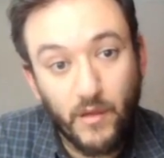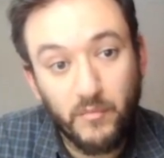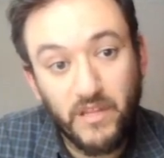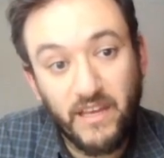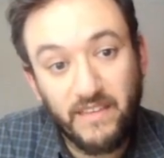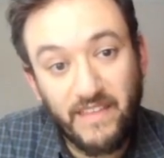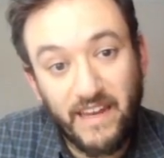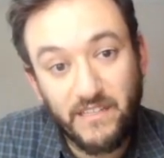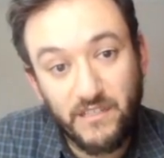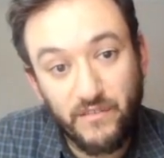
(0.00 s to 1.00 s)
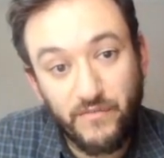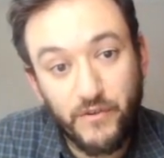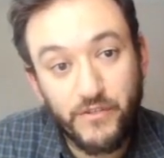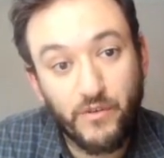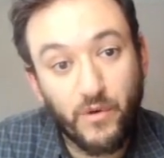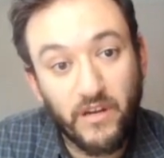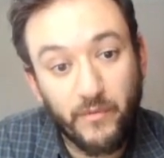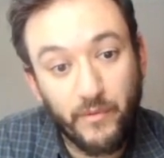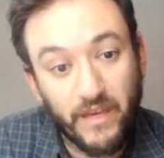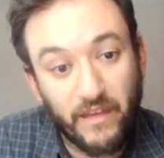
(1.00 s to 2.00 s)
plugging that into the first coordinate,
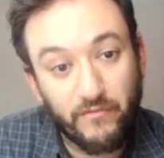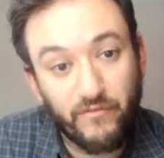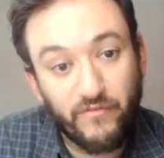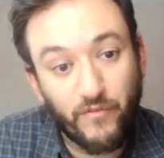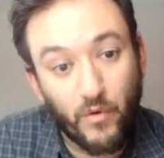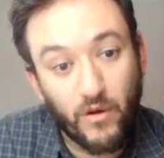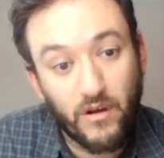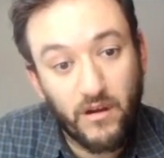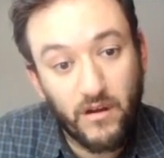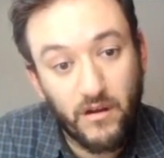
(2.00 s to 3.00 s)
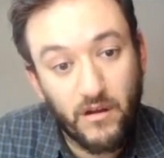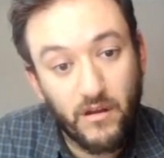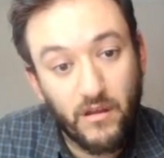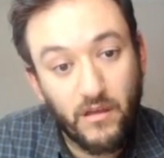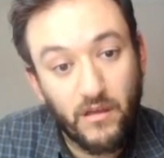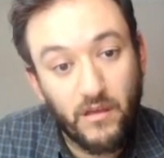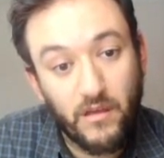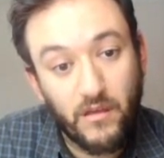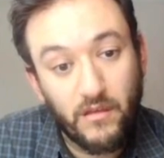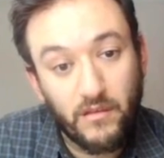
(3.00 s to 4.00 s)
we would get 4.
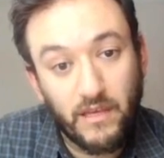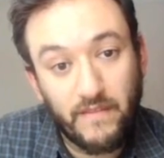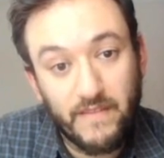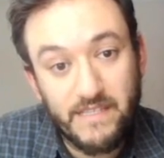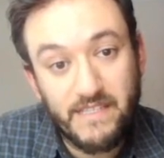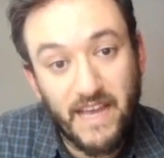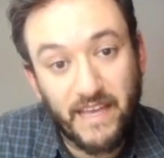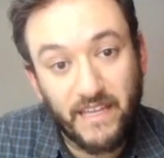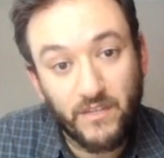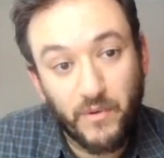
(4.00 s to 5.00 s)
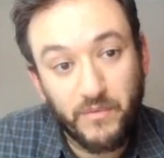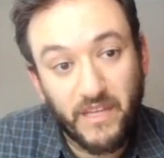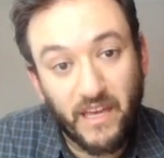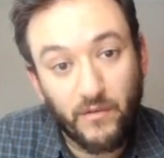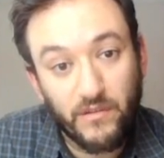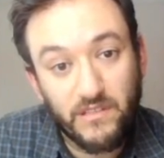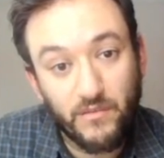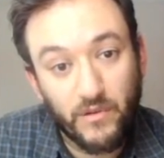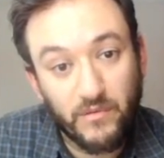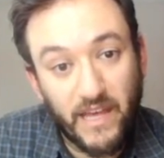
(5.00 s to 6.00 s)
In the second, we would get
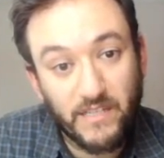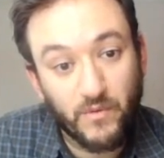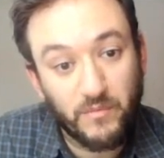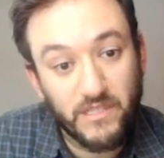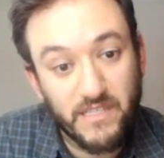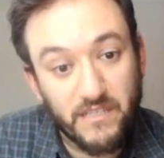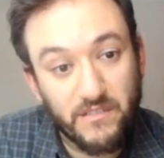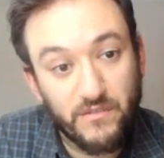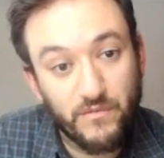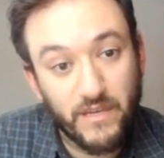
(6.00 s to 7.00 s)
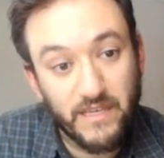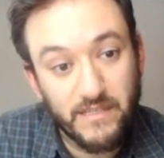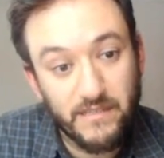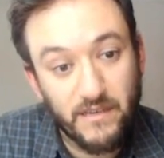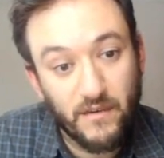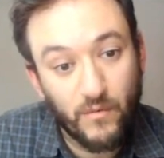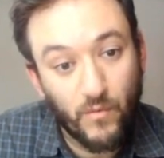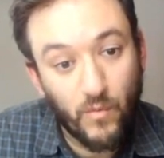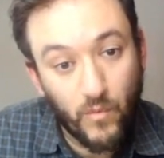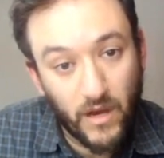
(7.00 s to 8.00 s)
x1 plus x2 is
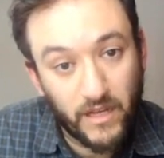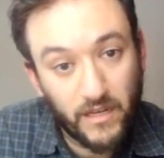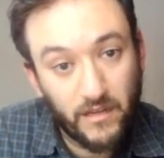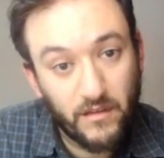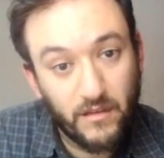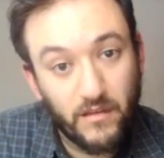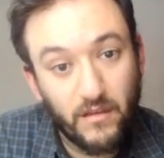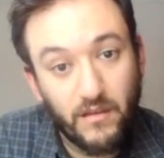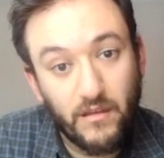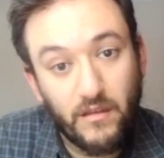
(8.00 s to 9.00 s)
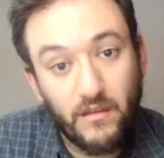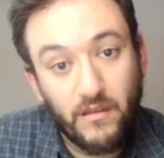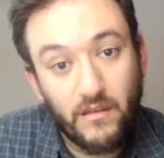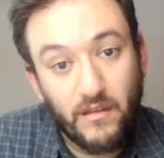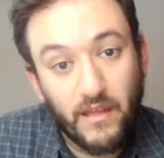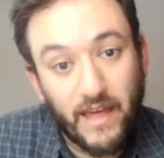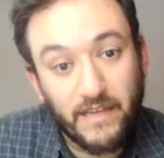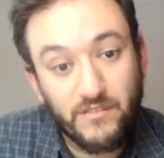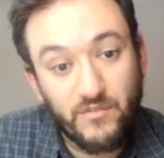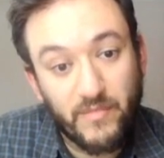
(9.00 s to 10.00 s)
1.
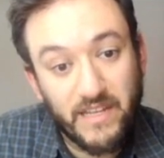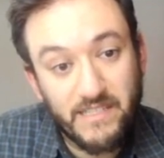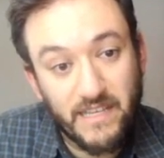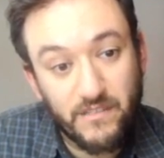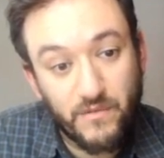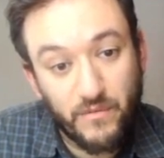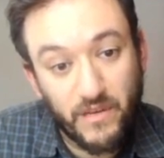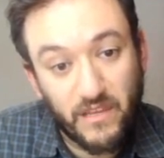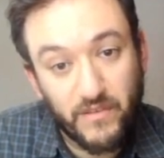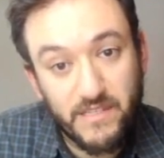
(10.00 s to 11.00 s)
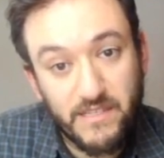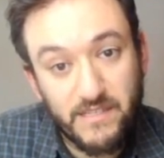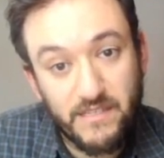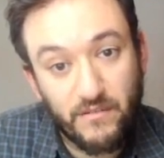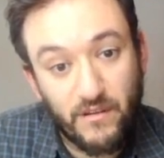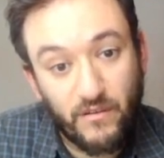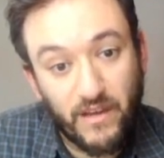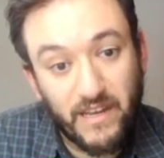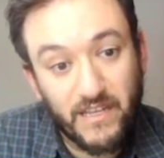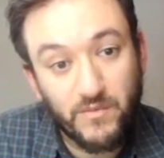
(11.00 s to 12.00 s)
x2 minus x3 would give us 0,
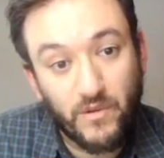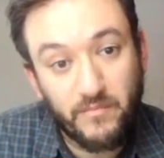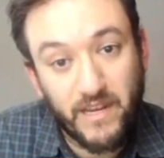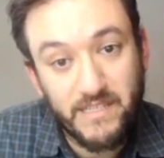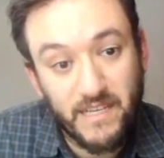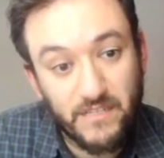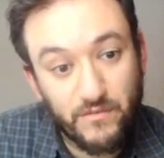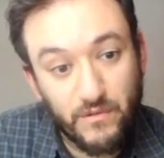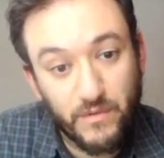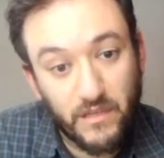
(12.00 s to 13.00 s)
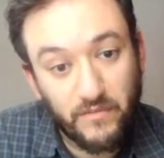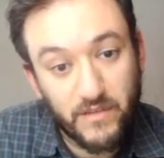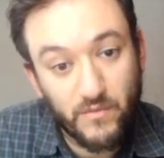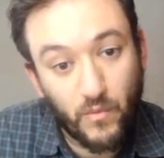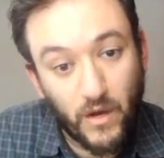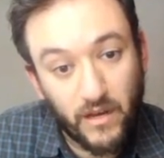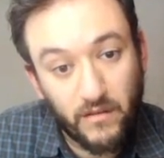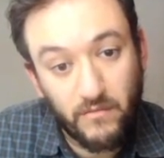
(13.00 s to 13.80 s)
and x1 minus x3 would give us 1.